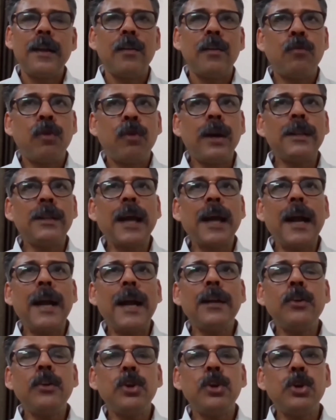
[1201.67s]
For
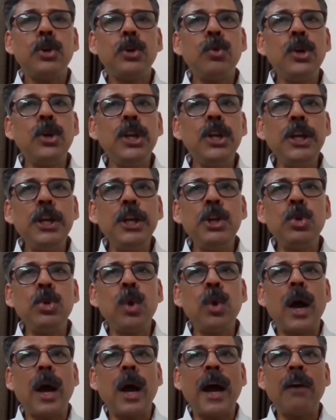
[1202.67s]
that, you need
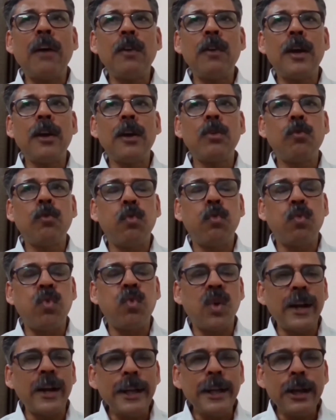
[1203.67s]
to have a
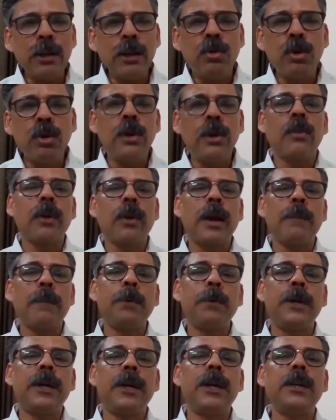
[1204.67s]
very good
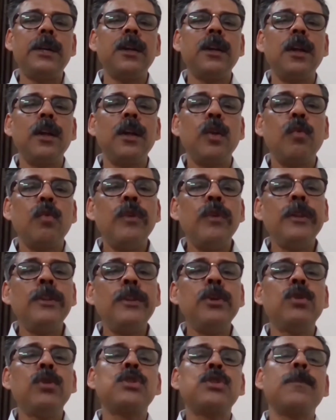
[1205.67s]
rapport with
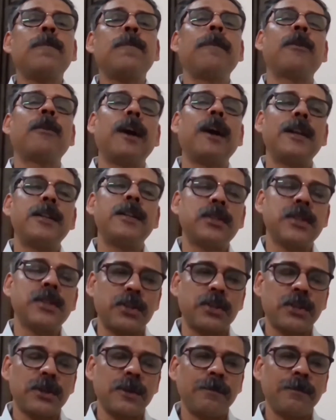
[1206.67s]
your
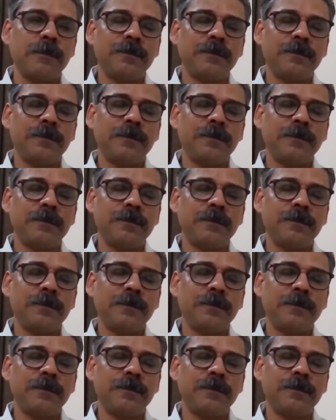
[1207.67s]
supervisors.